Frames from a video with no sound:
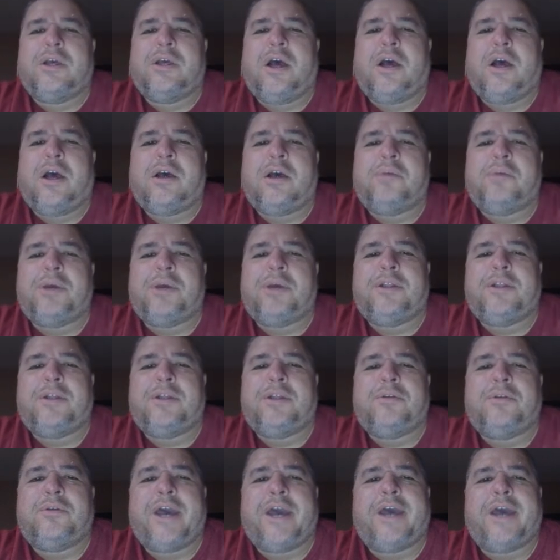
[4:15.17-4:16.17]
Um, and
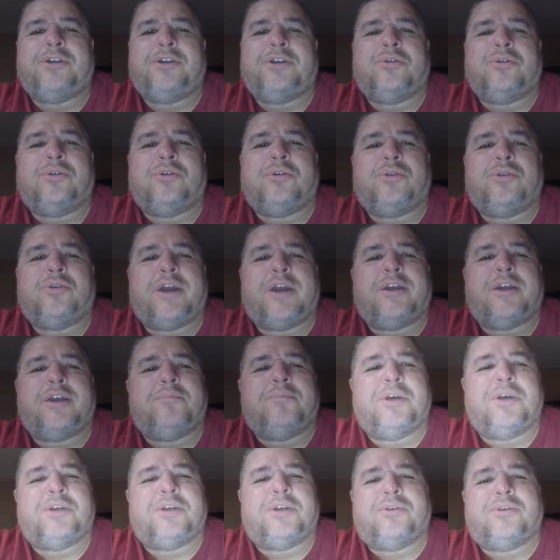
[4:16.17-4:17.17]
then you add your
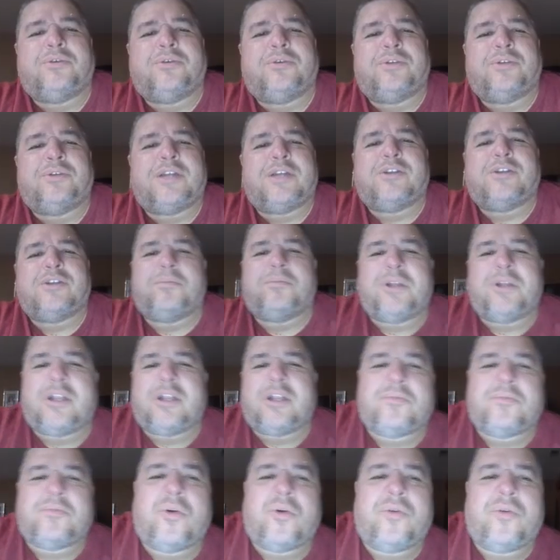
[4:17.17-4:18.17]
tracking pixels. That's something
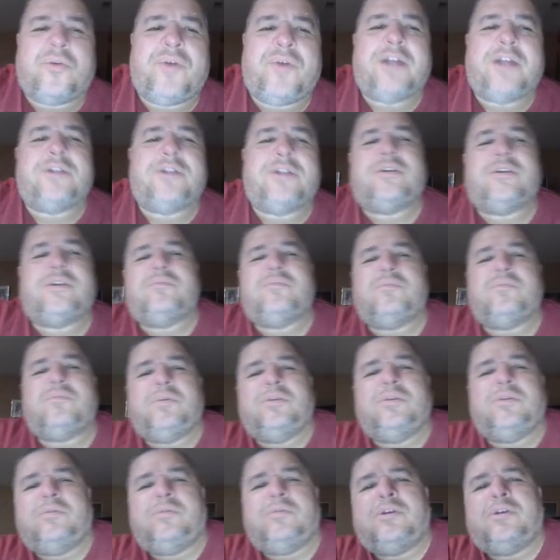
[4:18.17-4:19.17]
that's more advanced.
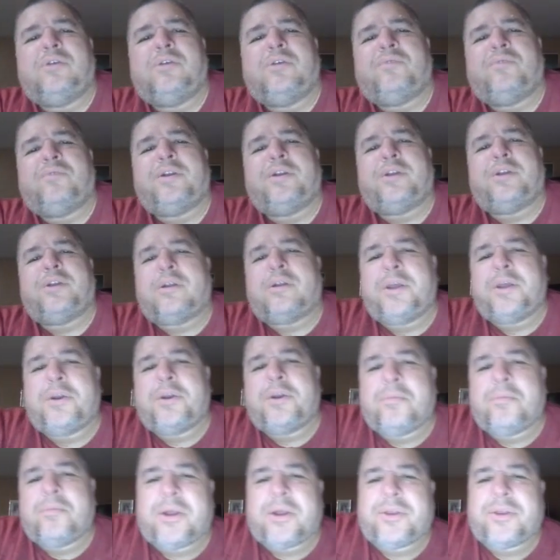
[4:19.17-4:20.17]
You, you can find out
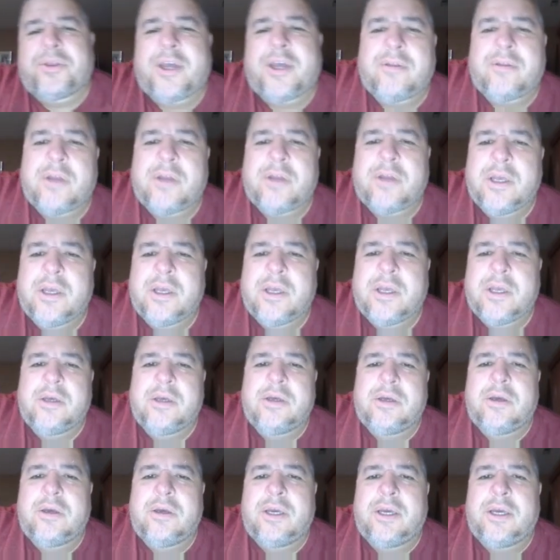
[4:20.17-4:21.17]
later about that.
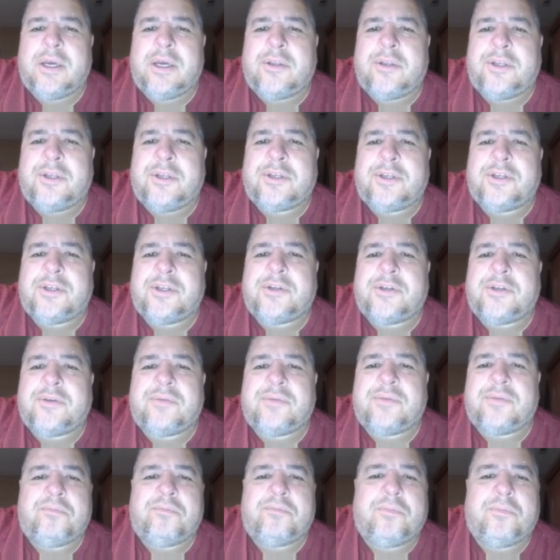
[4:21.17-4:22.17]
And this
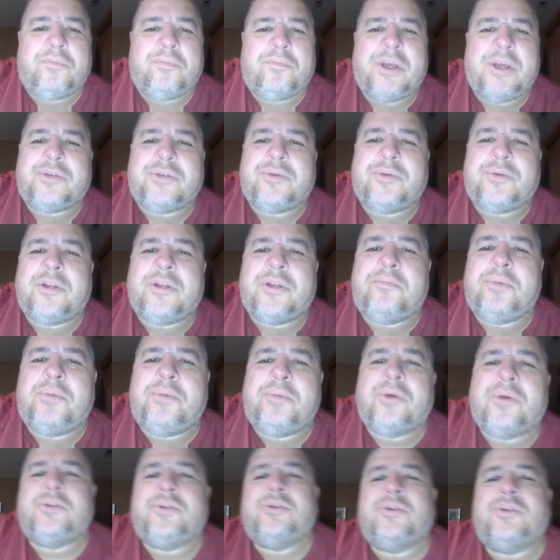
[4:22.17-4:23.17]
is basically to
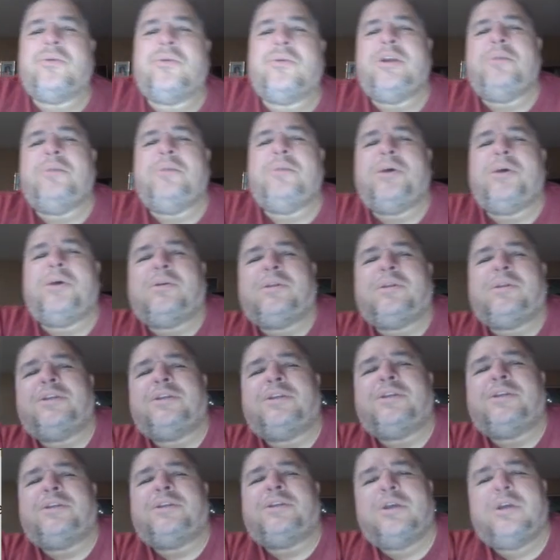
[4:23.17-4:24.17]
build your email
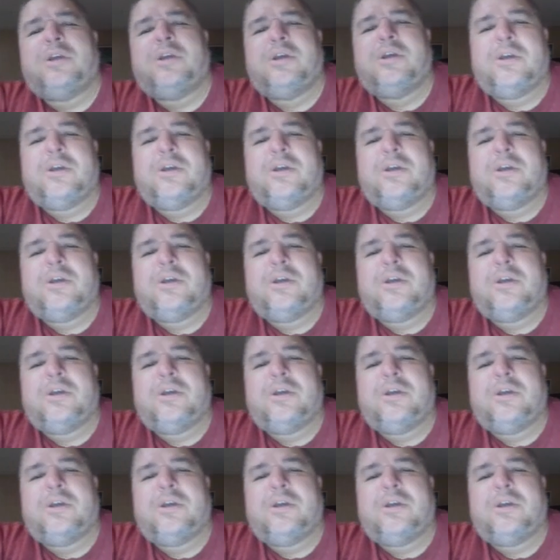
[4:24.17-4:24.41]
list.